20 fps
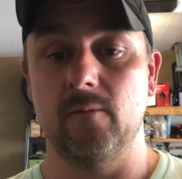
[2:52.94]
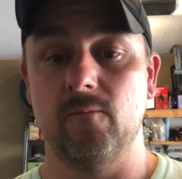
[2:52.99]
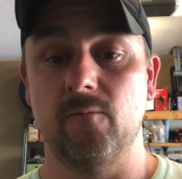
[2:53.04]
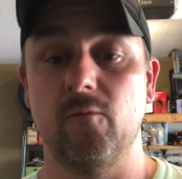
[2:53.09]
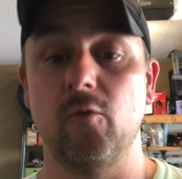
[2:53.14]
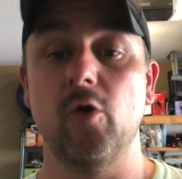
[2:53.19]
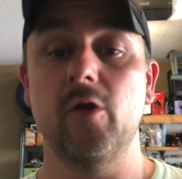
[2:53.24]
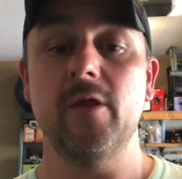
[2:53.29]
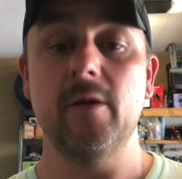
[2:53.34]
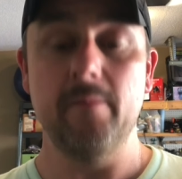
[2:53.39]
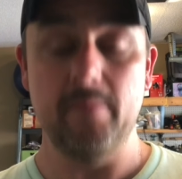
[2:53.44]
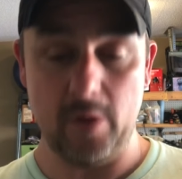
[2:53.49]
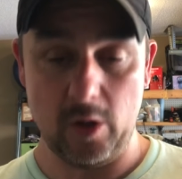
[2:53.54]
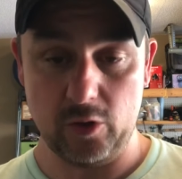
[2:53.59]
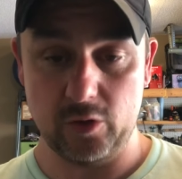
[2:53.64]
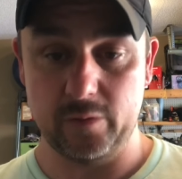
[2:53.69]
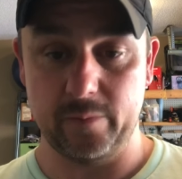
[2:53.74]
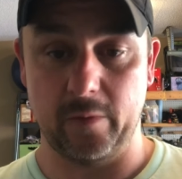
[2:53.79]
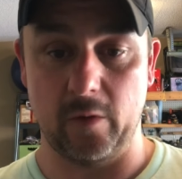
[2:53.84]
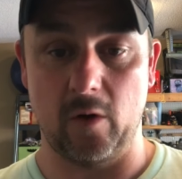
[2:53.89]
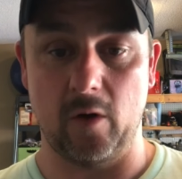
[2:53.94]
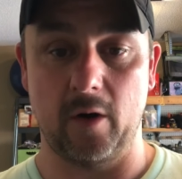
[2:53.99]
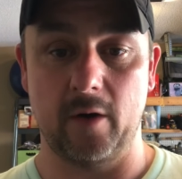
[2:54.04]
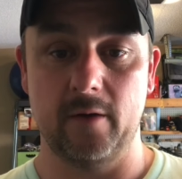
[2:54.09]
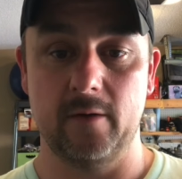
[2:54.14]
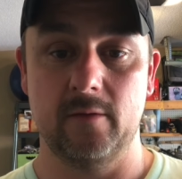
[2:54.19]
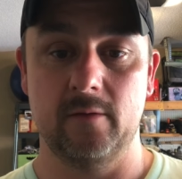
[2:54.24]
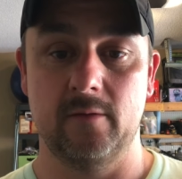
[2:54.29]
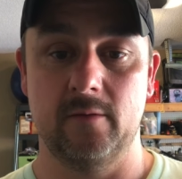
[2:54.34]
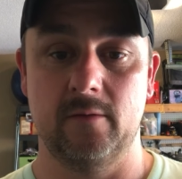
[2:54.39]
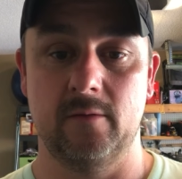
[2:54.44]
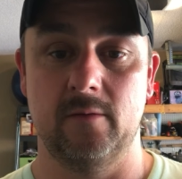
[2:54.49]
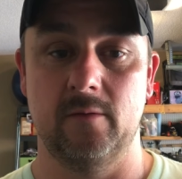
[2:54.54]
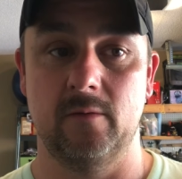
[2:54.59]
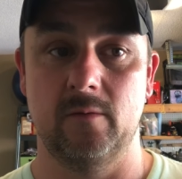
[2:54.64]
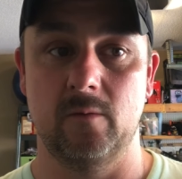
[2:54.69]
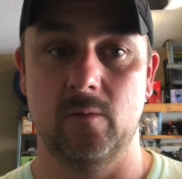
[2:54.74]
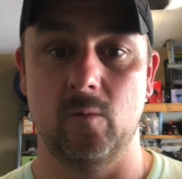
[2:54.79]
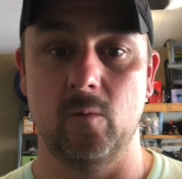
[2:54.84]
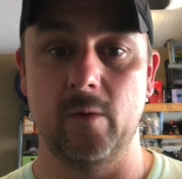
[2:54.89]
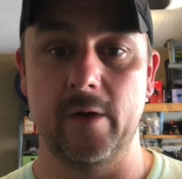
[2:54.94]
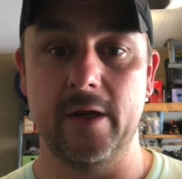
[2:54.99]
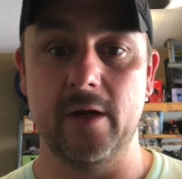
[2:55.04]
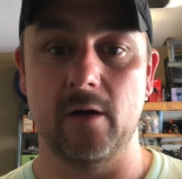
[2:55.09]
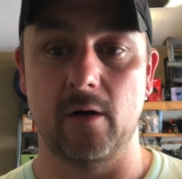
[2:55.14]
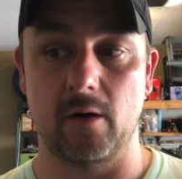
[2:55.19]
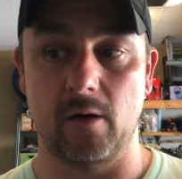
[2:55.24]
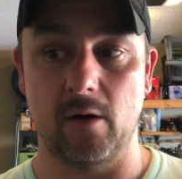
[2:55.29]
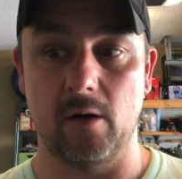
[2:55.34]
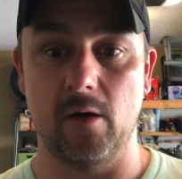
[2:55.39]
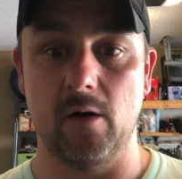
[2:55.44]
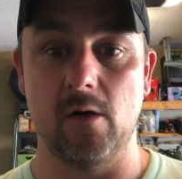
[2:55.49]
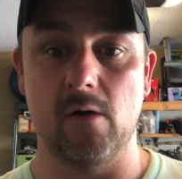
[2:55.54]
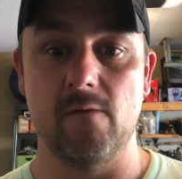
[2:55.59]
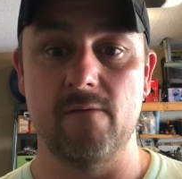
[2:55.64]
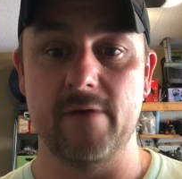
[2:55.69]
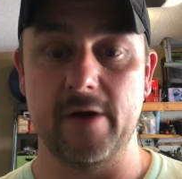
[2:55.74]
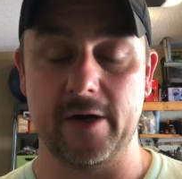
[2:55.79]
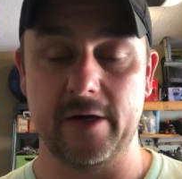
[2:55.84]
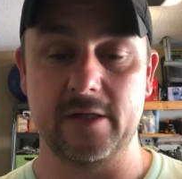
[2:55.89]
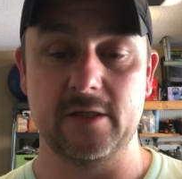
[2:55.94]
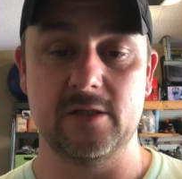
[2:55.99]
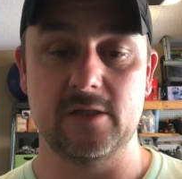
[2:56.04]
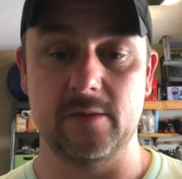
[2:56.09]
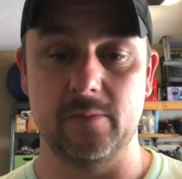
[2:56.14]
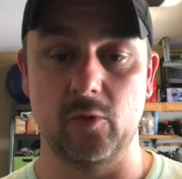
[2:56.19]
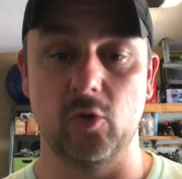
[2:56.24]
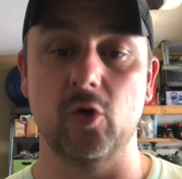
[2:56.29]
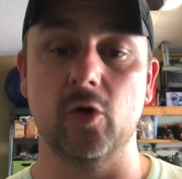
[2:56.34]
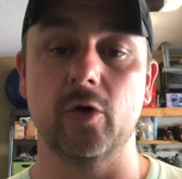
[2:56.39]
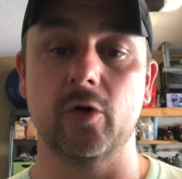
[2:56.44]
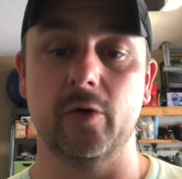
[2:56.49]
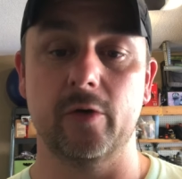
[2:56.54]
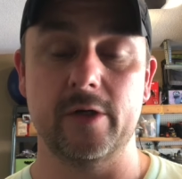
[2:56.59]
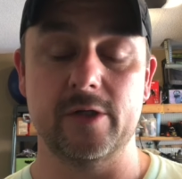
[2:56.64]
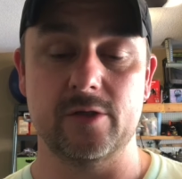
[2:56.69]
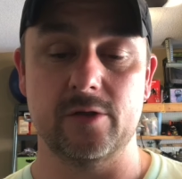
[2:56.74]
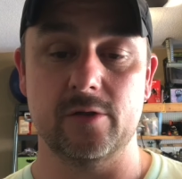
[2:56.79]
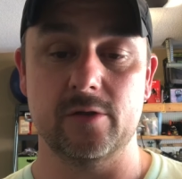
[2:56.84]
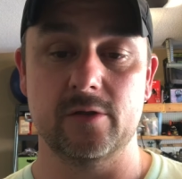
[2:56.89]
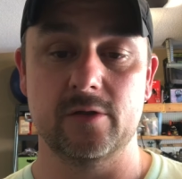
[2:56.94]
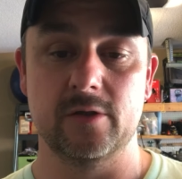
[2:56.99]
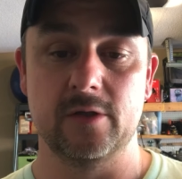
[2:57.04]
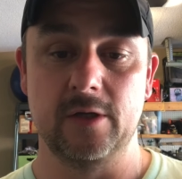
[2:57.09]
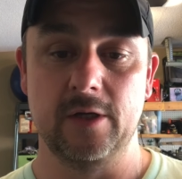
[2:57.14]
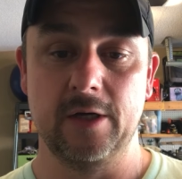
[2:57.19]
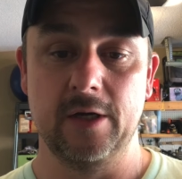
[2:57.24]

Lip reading: for the most part, we are all very similar creatures.